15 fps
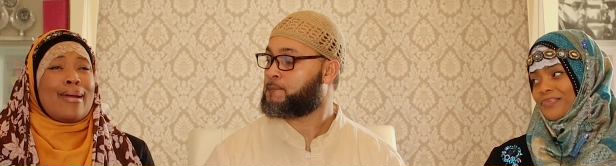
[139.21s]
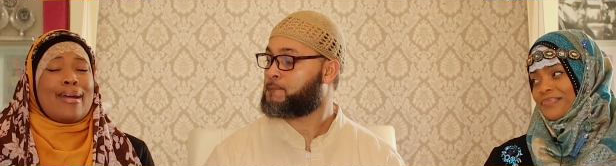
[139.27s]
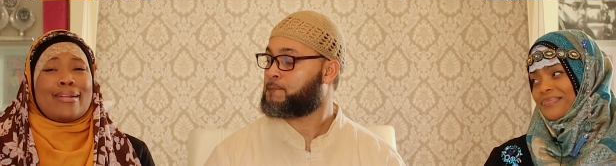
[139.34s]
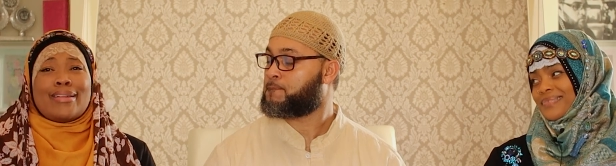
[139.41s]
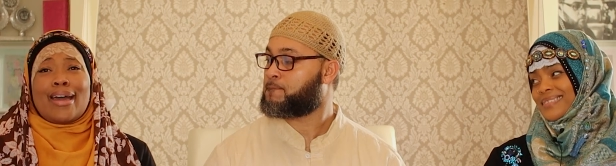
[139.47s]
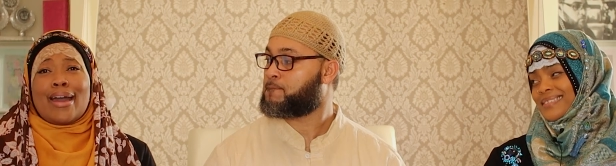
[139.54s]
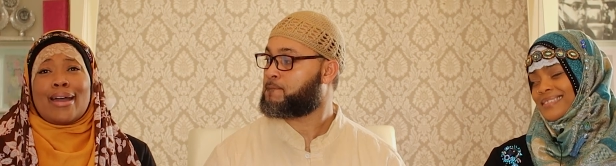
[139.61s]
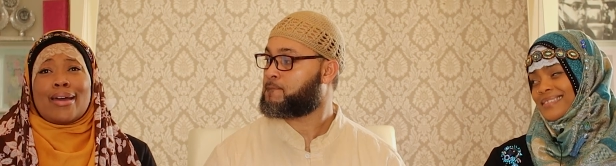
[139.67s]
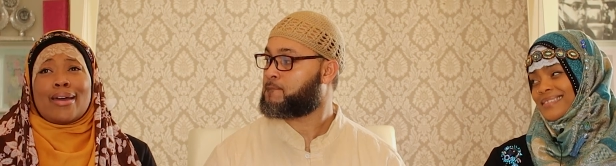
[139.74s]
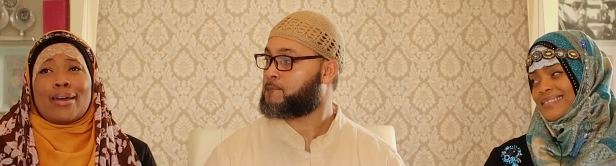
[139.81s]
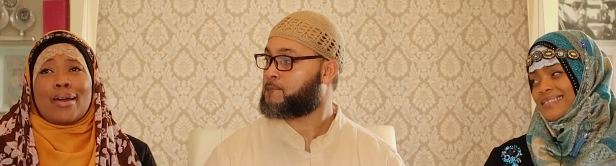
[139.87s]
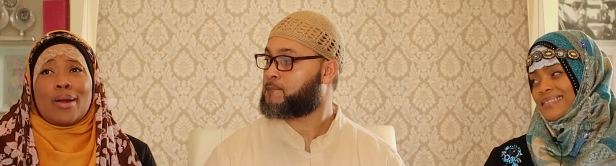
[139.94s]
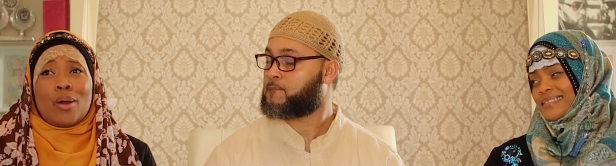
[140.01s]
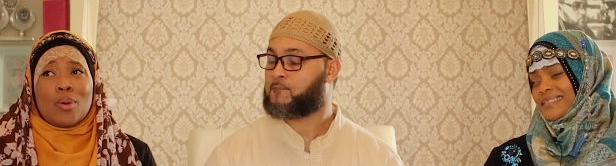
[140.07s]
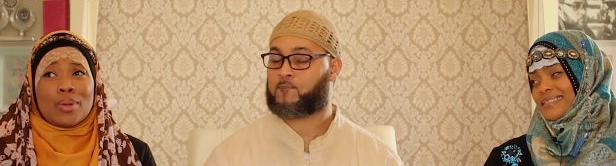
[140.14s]
Speaker 1: are not
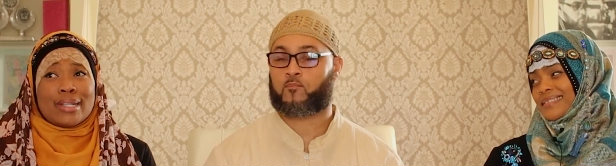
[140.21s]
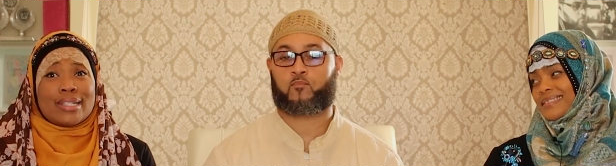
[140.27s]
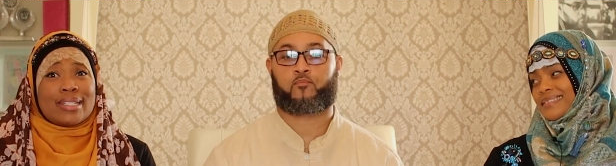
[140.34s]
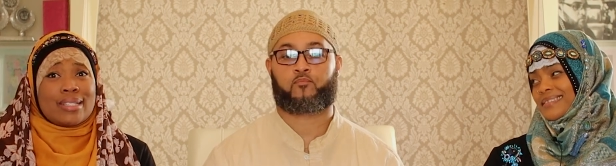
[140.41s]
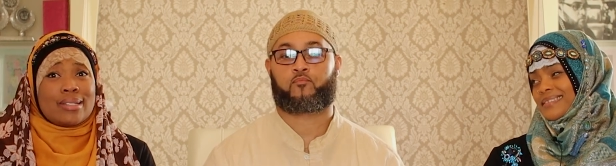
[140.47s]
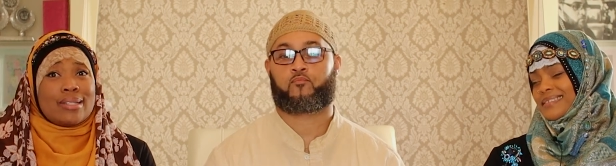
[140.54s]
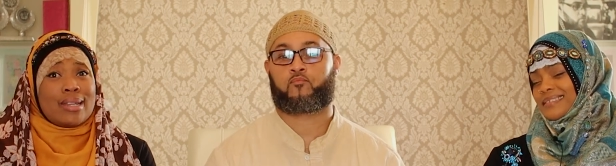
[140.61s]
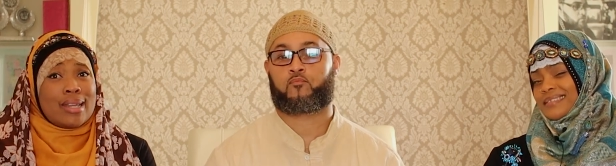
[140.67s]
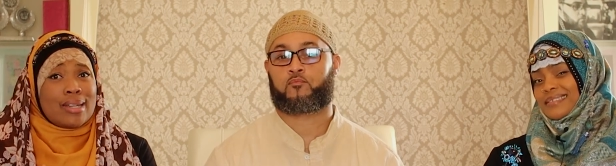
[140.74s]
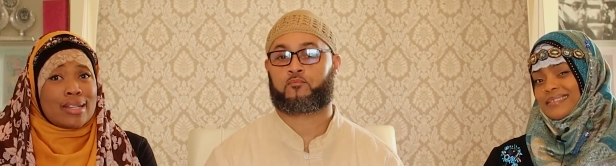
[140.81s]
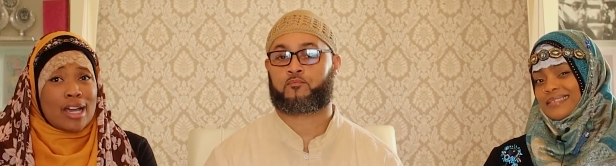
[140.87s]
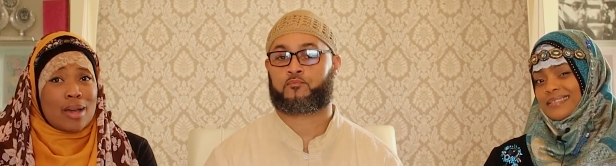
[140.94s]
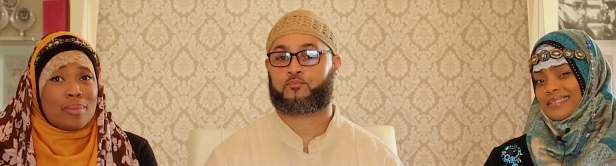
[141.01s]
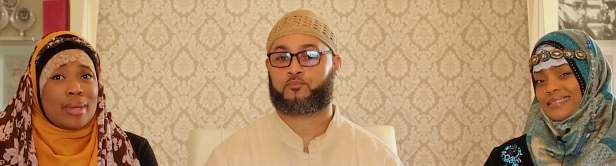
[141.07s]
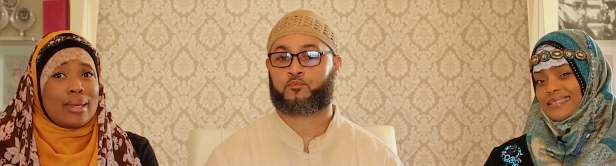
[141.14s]
only
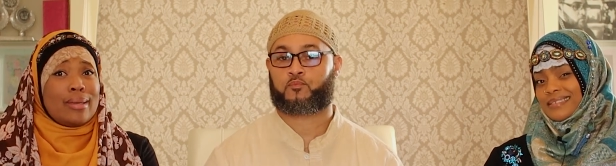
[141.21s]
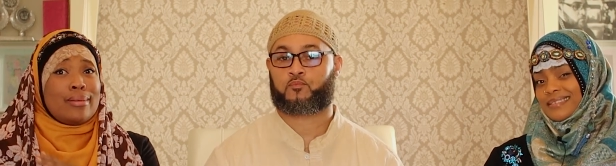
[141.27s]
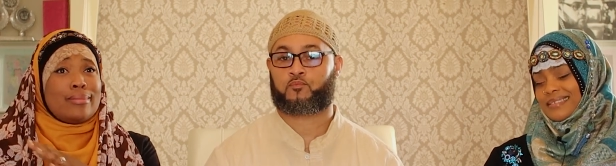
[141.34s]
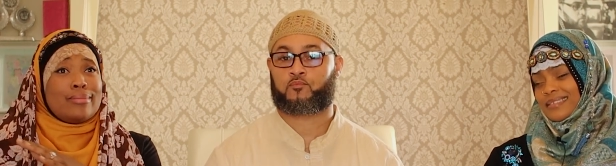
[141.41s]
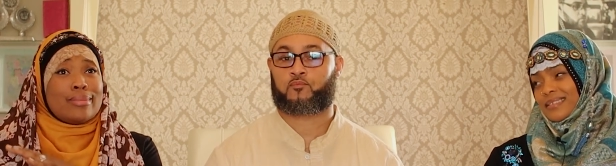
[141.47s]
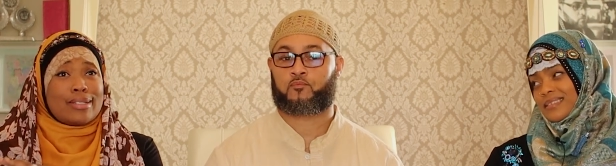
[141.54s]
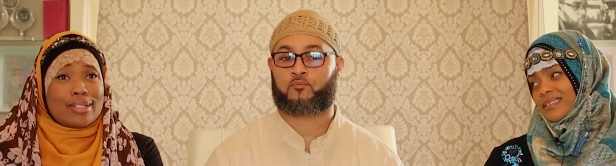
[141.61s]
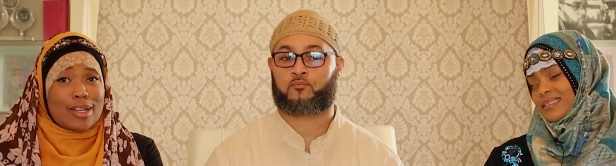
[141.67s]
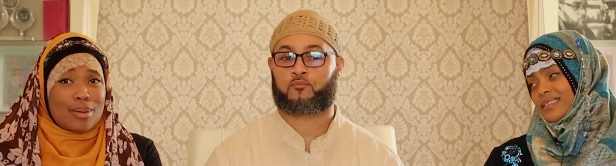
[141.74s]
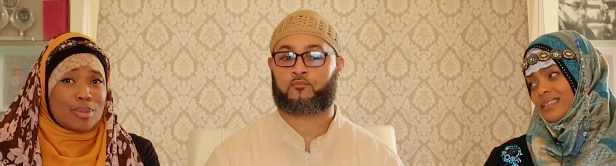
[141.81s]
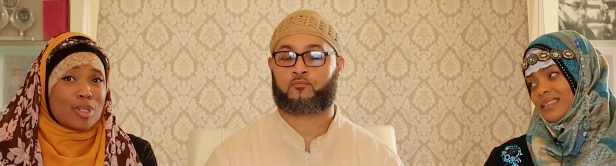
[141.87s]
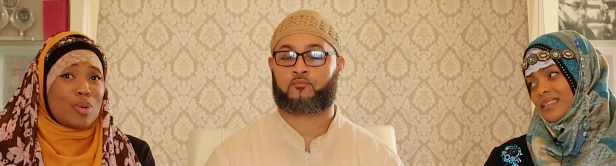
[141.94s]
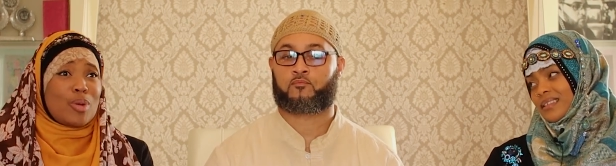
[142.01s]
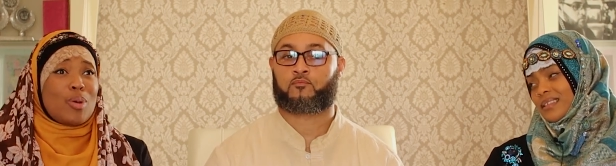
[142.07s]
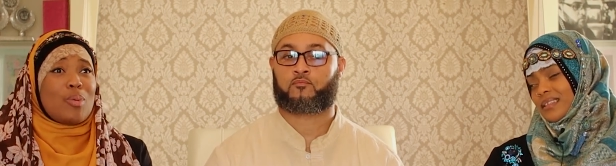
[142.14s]
incoming
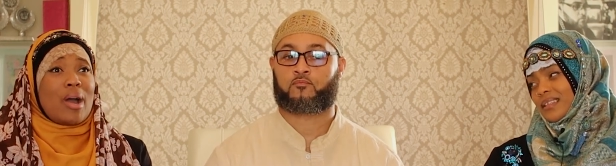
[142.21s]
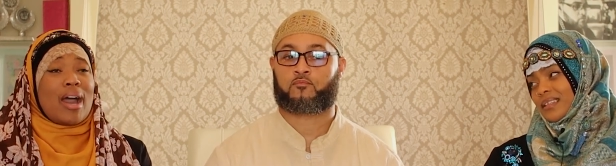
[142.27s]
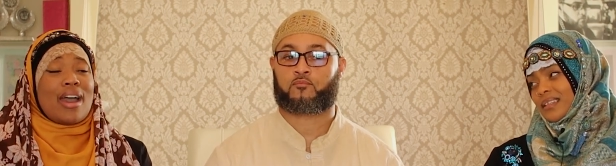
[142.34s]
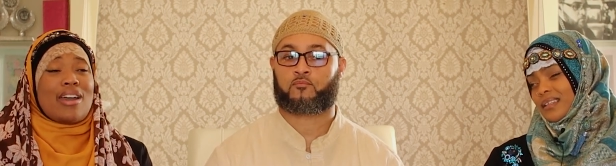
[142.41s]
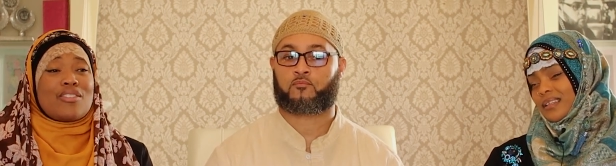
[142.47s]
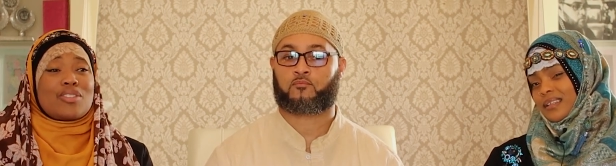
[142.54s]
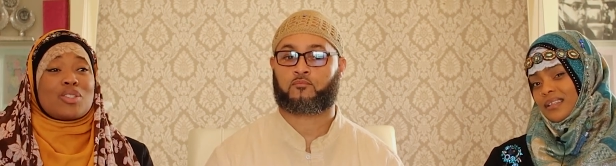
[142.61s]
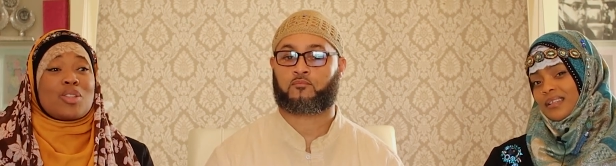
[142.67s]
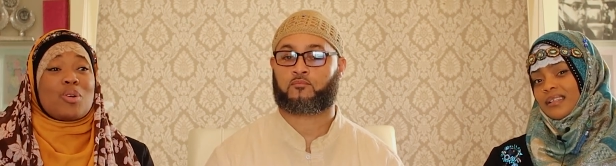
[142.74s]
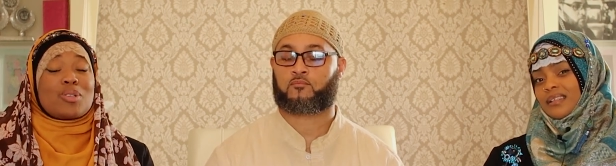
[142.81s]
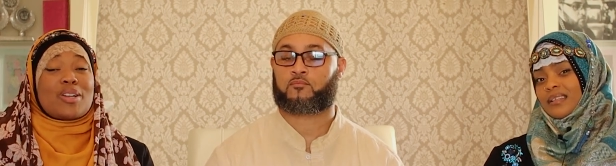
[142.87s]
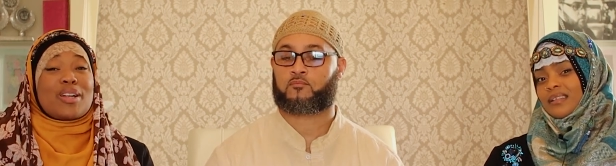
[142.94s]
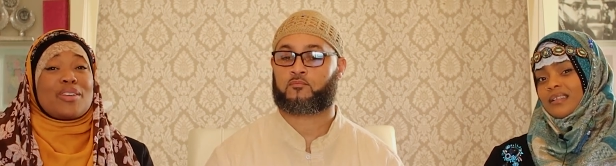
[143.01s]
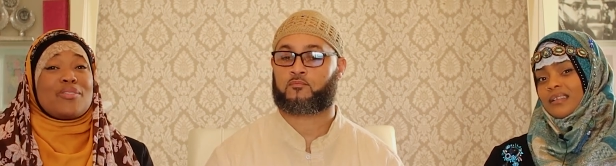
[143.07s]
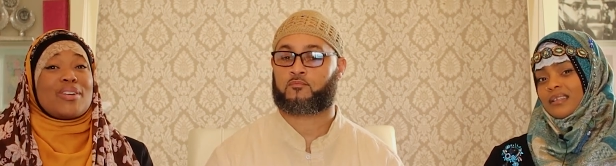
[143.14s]
subsequent wives,
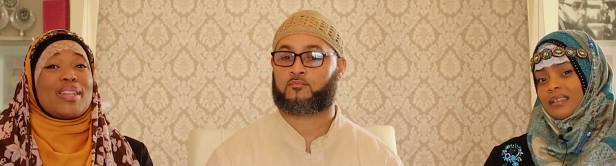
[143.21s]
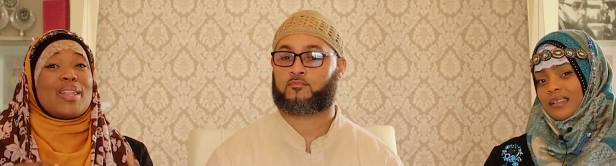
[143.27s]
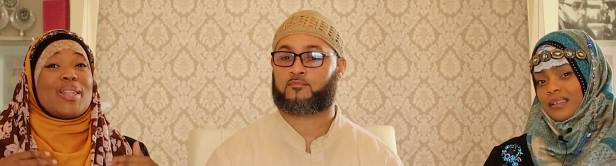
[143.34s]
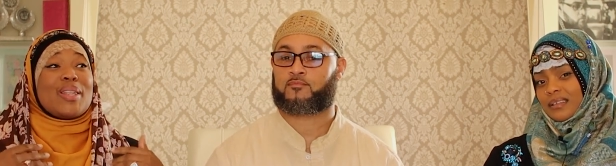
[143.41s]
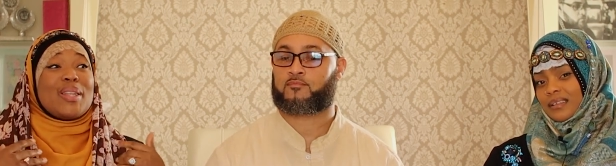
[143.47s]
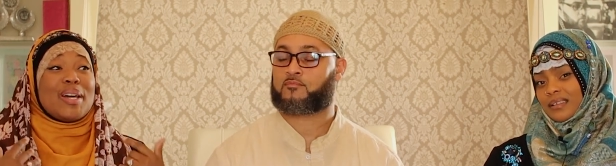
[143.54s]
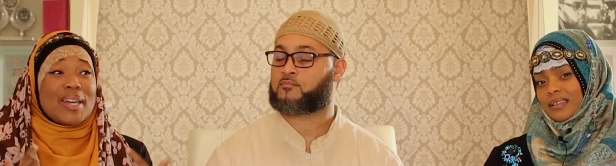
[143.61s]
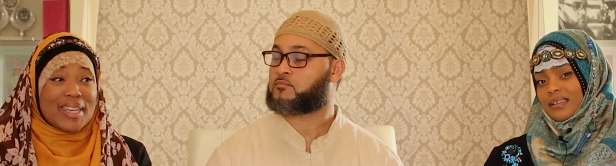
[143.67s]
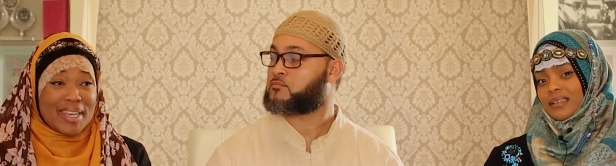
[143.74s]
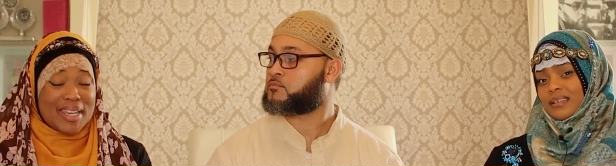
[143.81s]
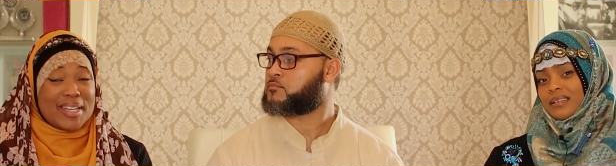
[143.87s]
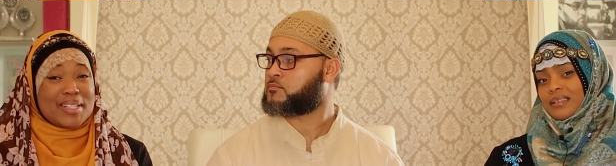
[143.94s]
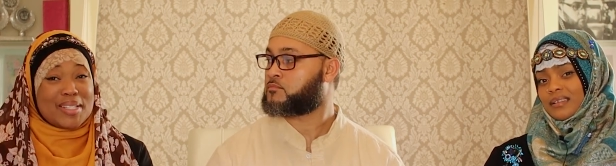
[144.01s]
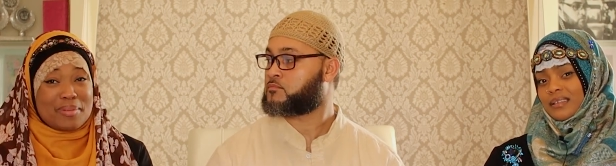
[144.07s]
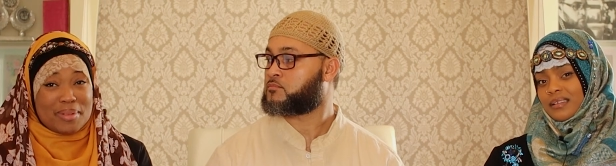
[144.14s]
those are even
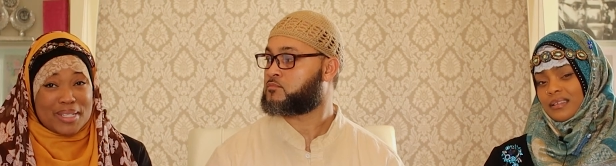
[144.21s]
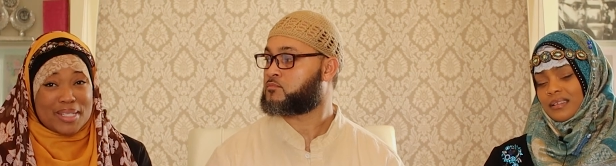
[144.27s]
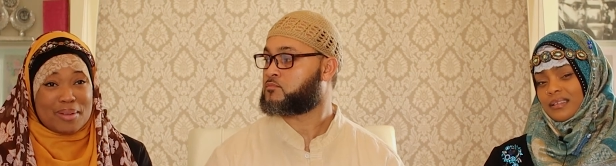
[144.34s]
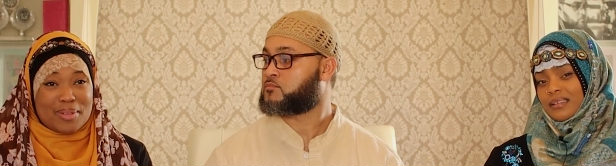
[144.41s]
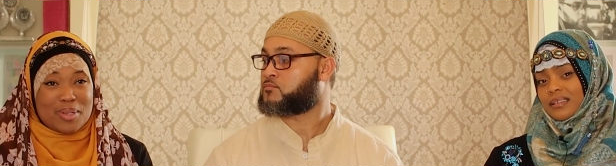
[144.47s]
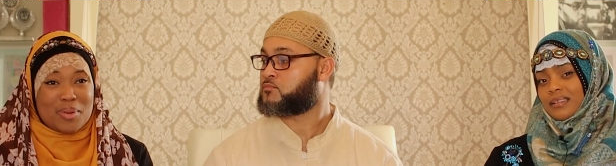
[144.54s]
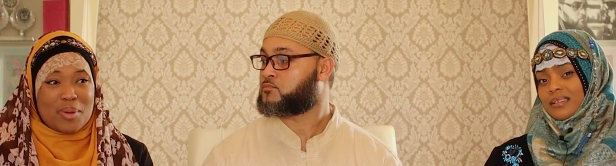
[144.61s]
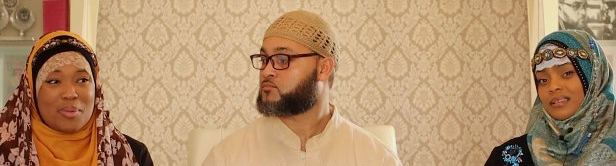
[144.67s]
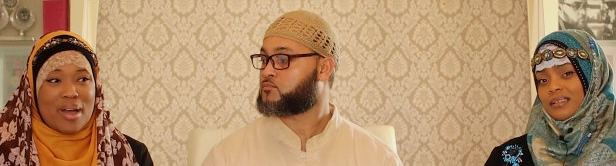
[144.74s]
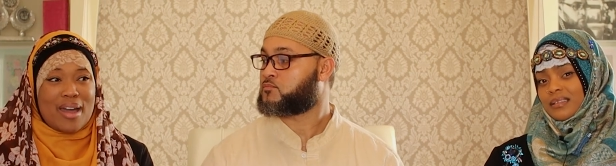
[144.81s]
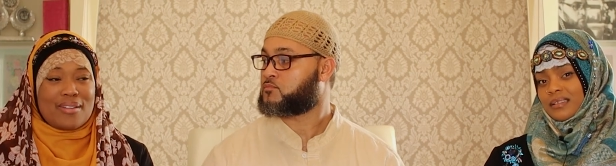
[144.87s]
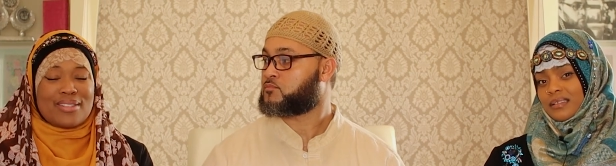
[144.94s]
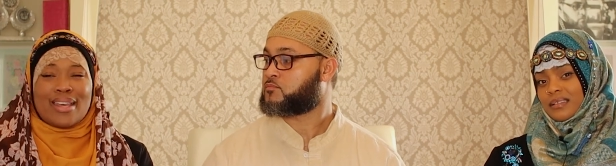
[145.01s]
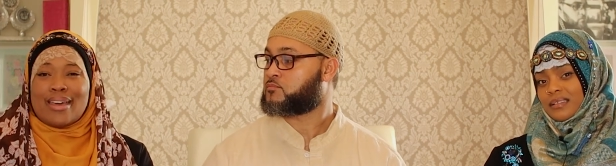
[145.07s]
looking to be subsequent wives.